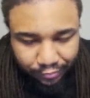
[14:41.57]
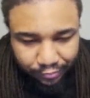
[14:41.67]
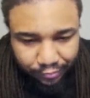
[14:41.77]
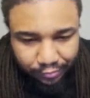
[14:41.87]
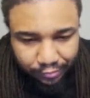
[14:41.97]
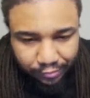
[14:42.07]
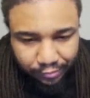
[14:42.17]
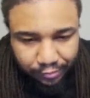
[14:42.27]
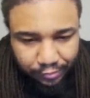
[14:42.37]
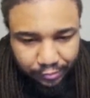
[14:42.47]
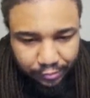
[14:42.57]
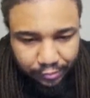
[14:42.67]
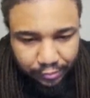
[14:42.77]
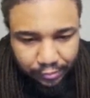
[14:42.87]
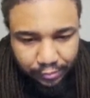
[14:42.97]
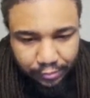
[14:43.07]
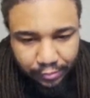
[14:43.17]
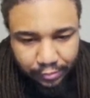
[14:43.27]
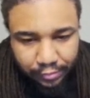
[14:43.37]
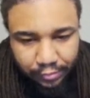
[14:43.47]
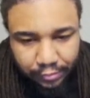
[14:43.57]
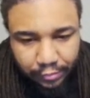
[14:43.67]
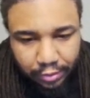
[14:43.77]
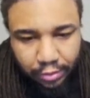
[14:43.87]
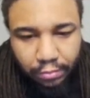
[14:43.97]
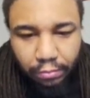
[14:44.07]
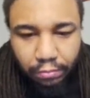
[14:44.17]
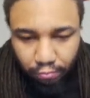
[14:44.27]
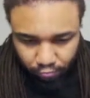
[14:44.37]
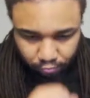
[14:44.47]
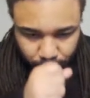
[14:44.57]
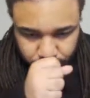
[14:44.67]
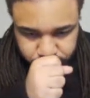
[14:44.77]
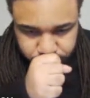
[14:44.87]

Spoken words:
[no speech]